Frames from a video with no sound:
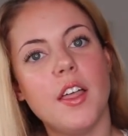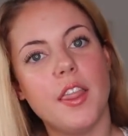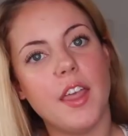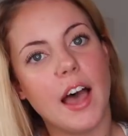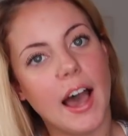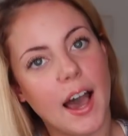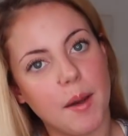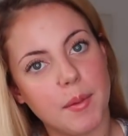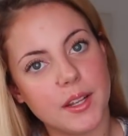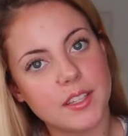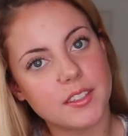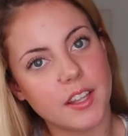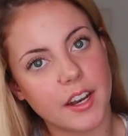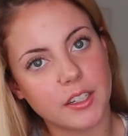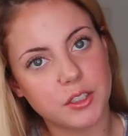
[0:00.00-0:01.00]
the habits
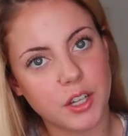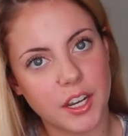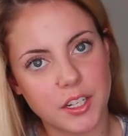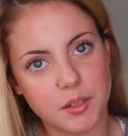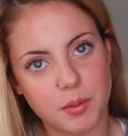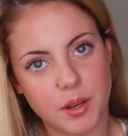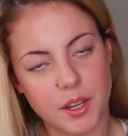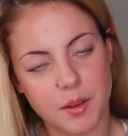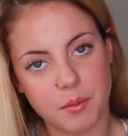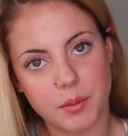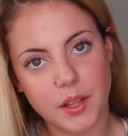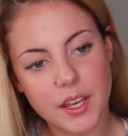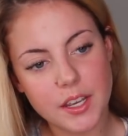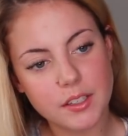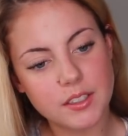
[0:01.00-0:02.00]
that I've tried to put in
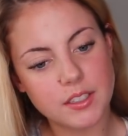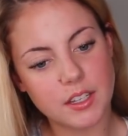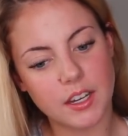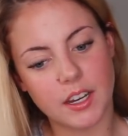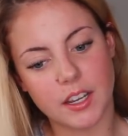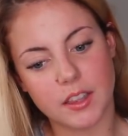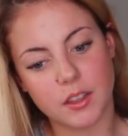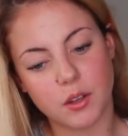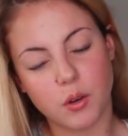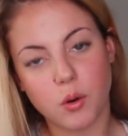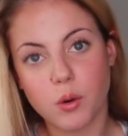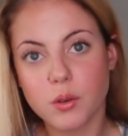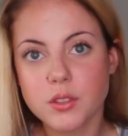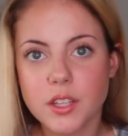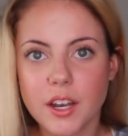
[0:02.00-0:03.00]
place and the
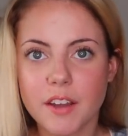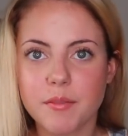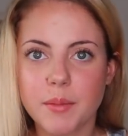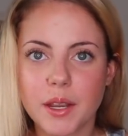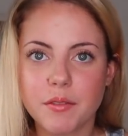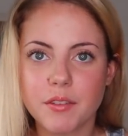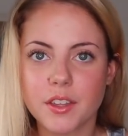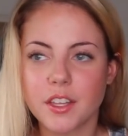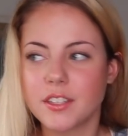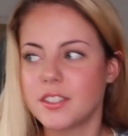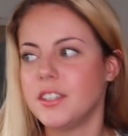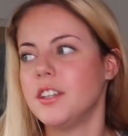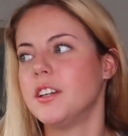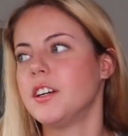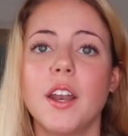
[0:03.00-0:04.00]
goals that I've made for this
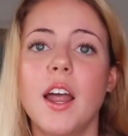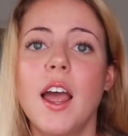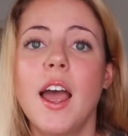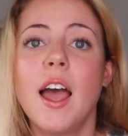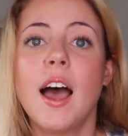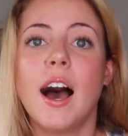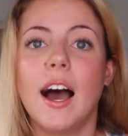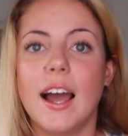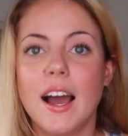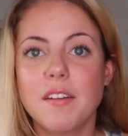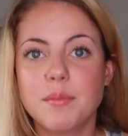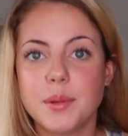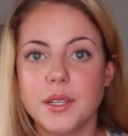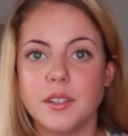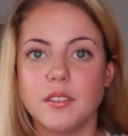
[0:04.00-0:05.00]
year. I
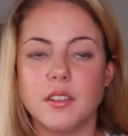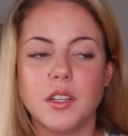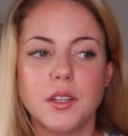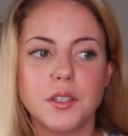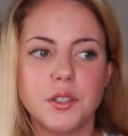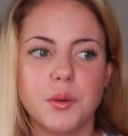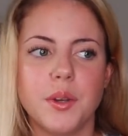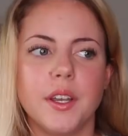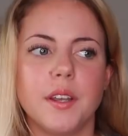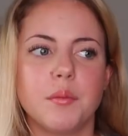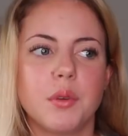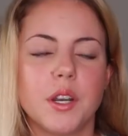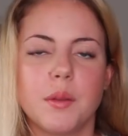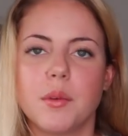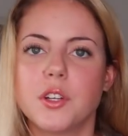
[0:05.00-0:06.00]
have been doing
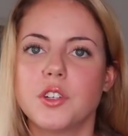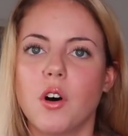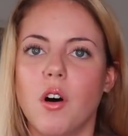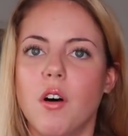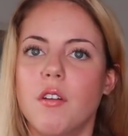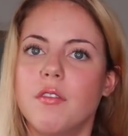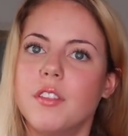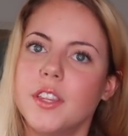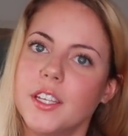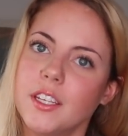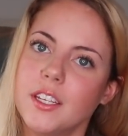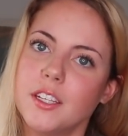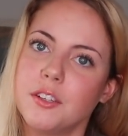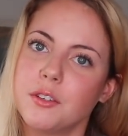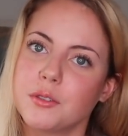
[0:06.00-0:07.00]
pretty much all of the
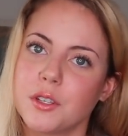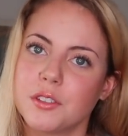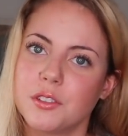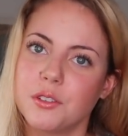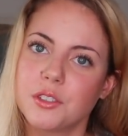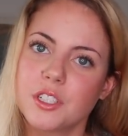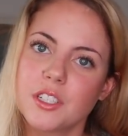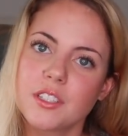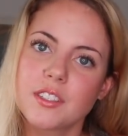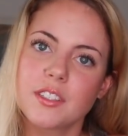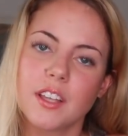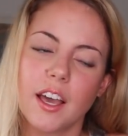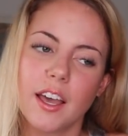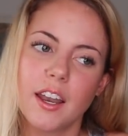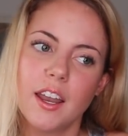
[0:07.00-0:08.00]
New Year's resolutions
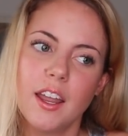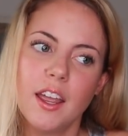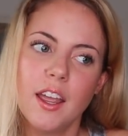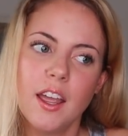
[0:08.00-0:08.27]
that